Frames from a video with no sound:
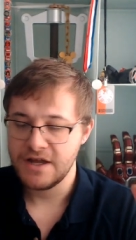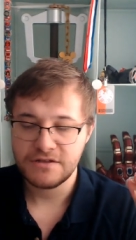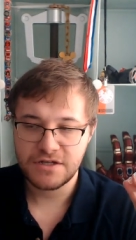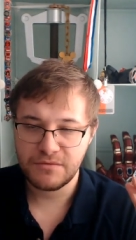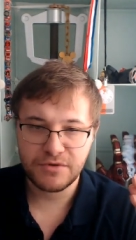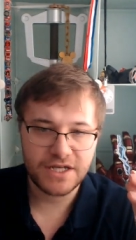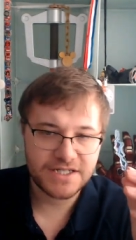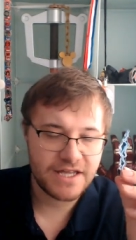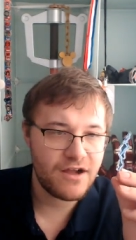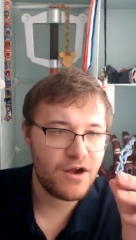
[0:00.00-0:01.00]
So I put that
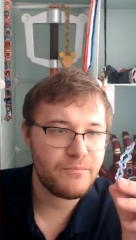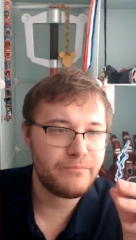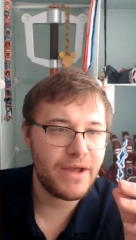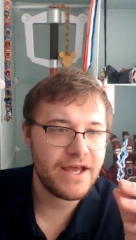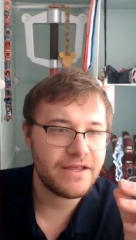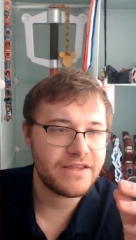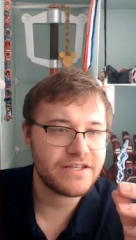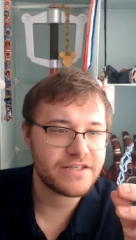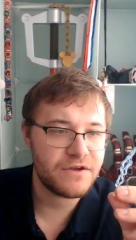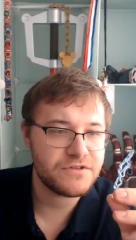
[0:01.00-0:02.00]
together. I bet this
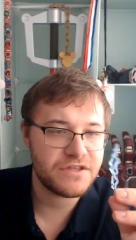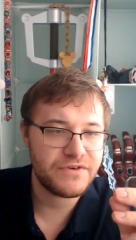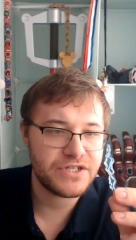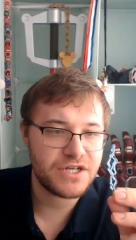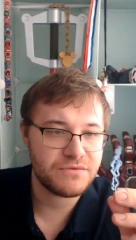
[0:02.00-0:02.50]
goes at the very top.